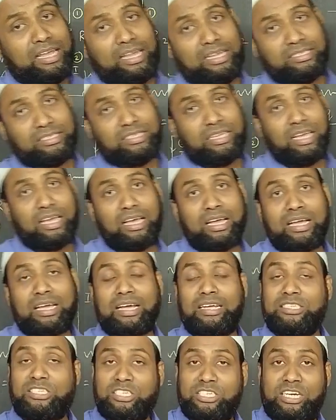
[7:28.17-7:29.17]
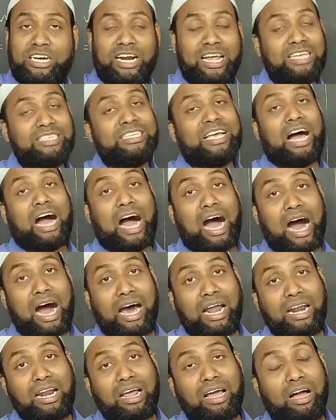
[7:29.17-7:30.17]
is considered as
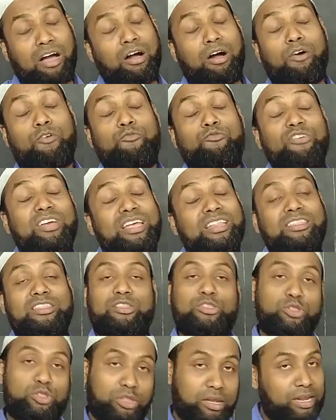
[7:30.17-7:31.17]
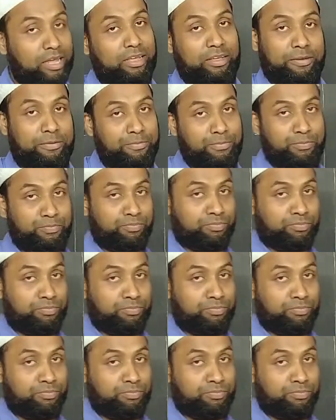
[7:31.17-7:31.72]
R uh, V three.